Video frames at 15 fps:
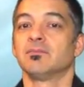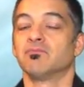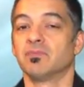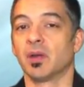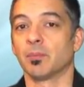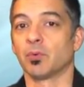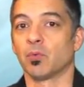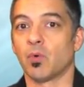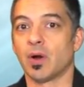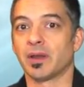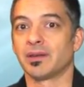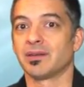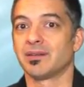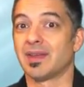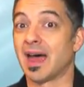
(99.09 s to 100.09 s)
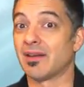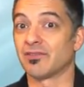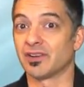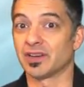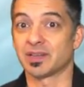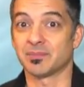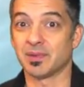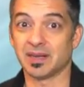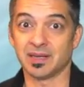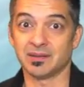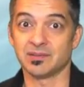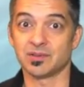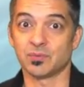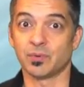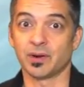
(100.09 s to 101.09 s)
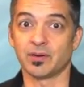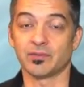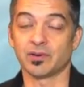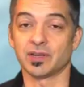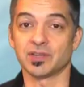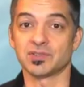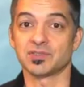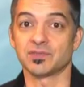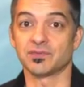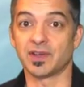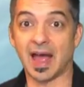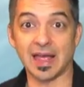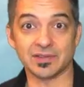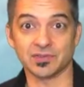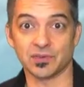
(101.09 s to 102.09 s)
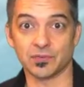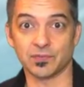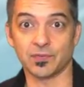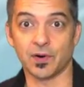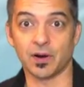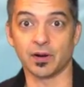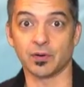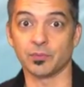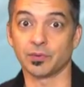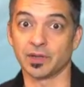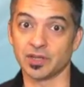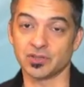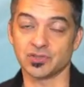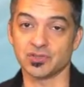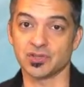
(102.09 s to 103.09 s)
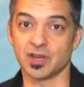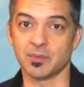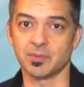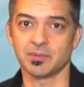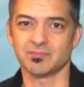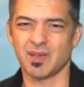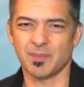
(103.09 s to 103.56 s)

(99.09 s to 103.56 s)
number one, not very committed to whatever it is you've got so far in a relationship.